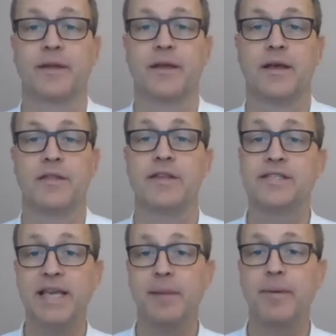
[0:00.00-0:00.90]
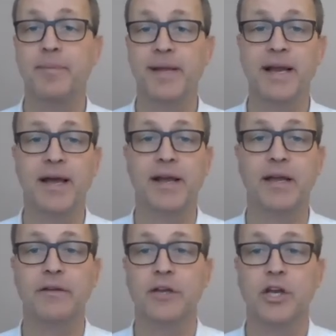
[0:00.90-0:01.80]
The CIPP
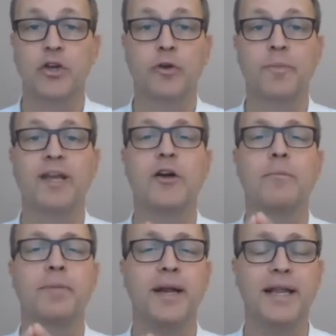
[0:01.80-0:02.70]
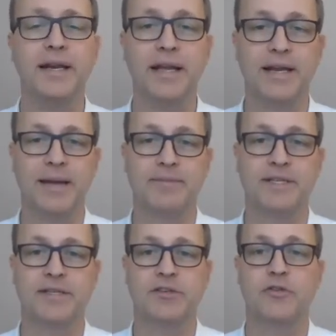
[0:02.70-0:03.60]
liner could be completely adapted
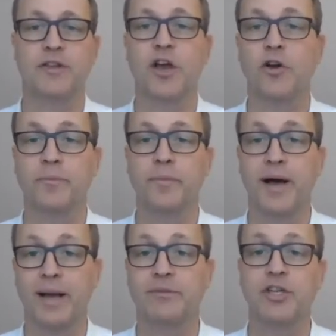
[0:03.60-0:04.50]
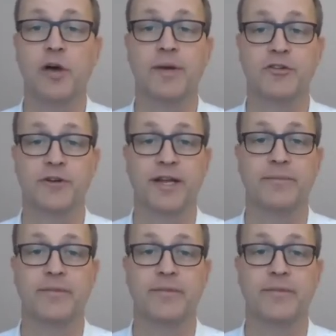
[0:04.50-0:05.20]
to the old pipe geometry.